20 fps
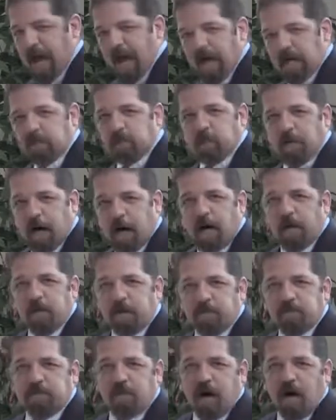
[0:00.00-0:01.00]
as God
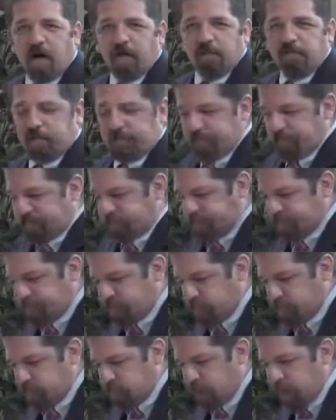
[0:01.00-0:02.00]
himself.
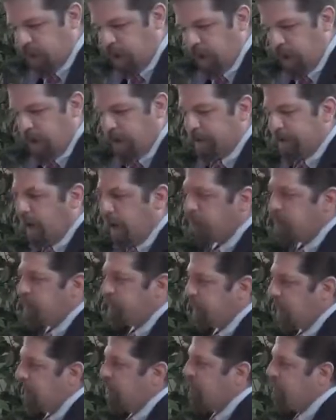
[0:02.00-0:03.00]
Now, the
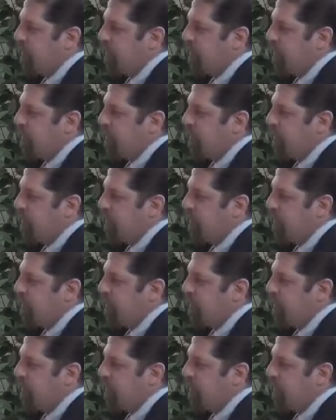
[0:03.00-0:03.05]
very